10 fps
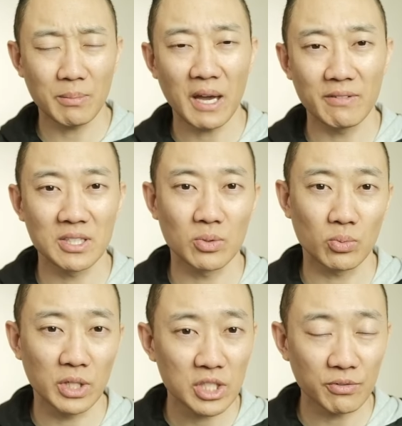up having to
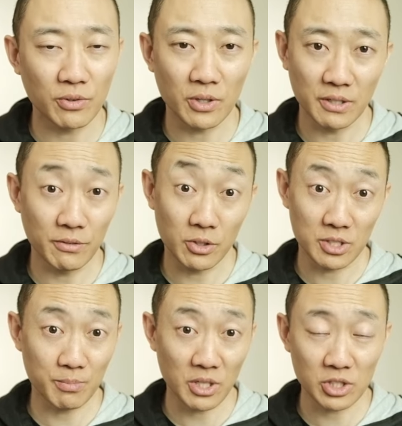reach for it if you're
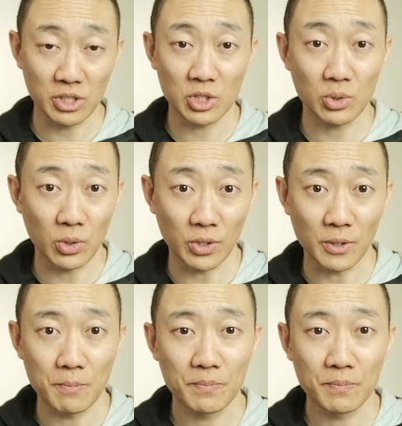especially shorter.